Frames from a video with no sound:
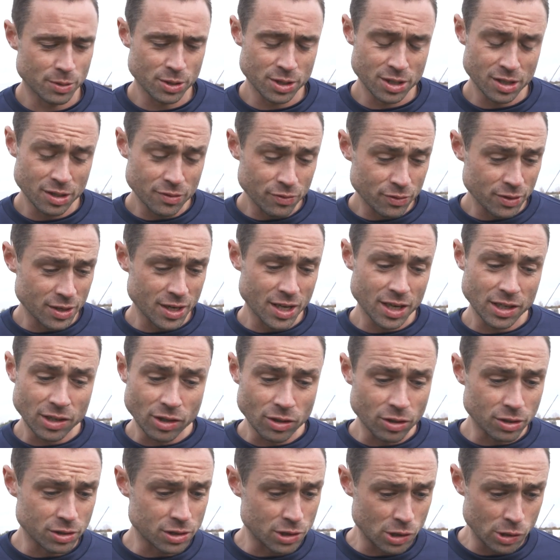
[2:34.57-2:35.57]
But I think if we'd had
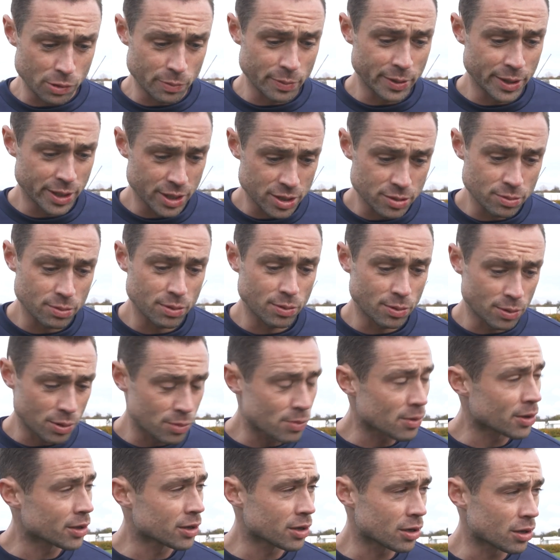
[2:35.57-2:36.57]
another 2 minutes, we would
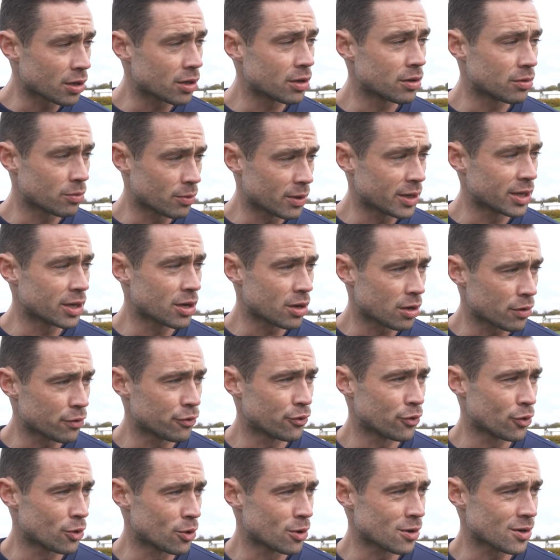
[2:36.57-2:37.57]
have won and got
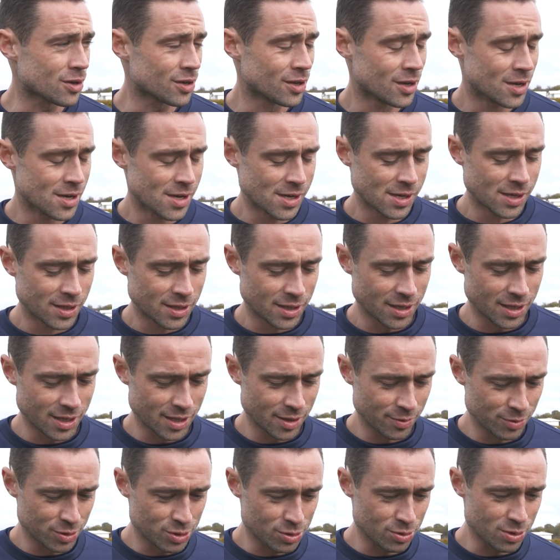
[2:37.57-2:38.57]
4th,
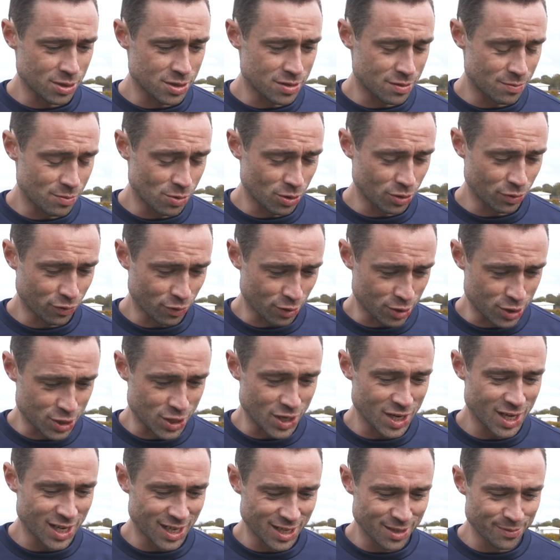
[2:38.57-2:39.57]
which was the most
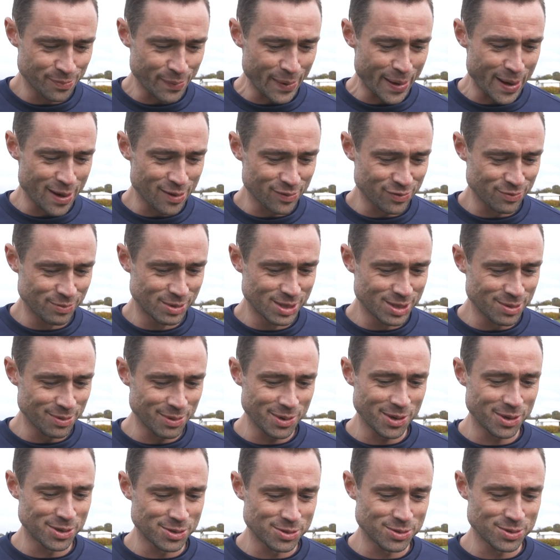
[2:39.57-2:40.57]
frustrating part for me, to
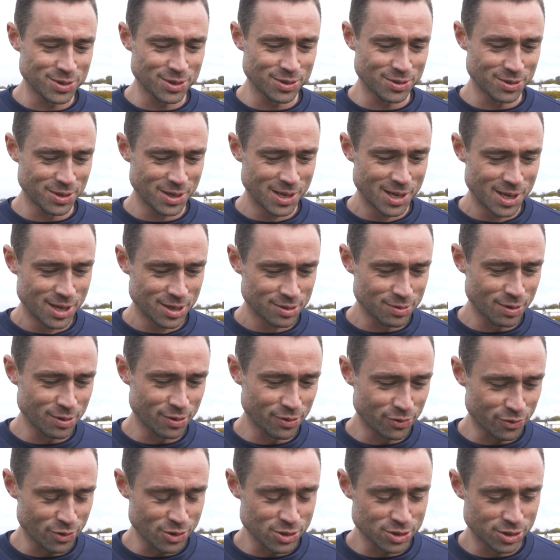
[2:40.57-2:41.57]
be honest with you. Probably
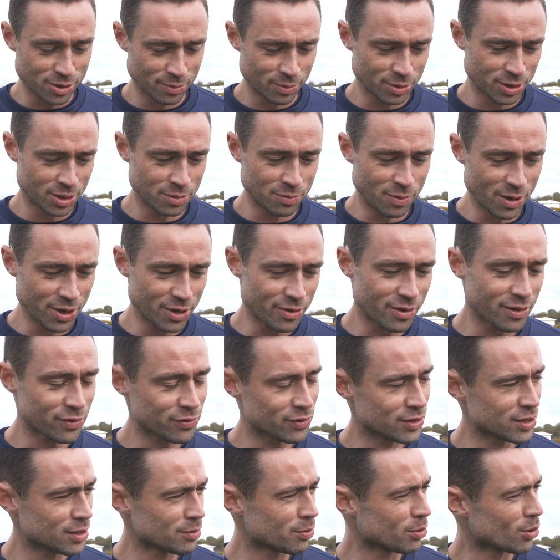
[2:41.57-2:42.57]
the first time I didn't want the
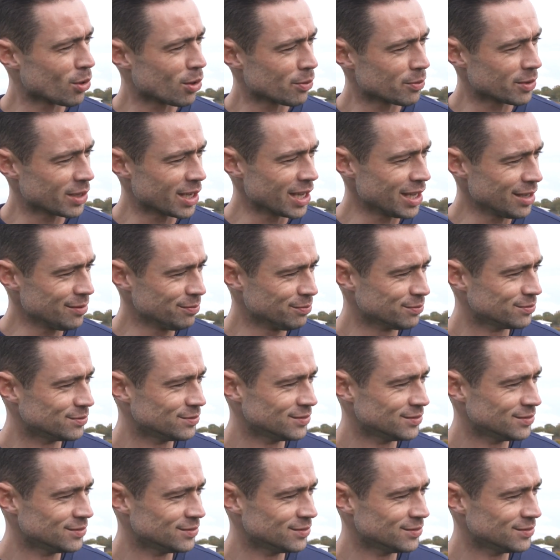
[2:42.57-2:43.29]
referee to blow up the game.